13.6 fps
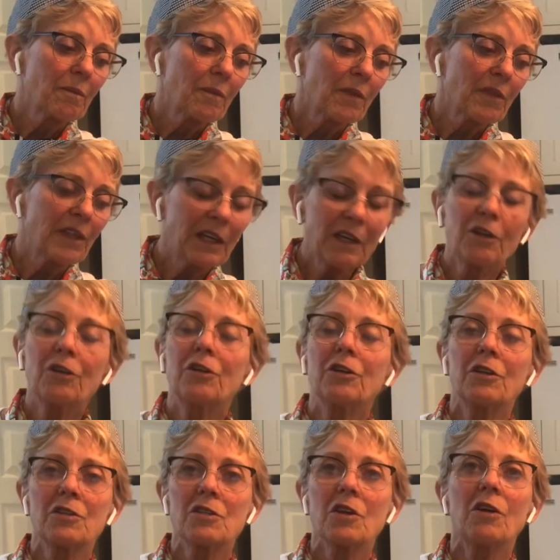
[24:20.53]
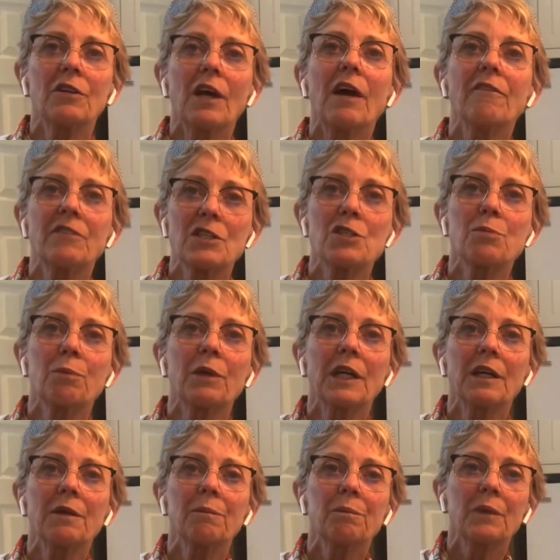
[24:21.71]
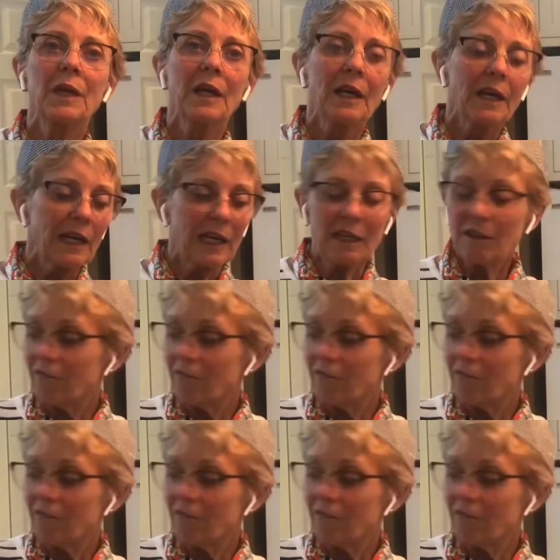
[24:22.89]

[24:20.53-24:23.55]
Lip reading: thing occurs called oven spring. And if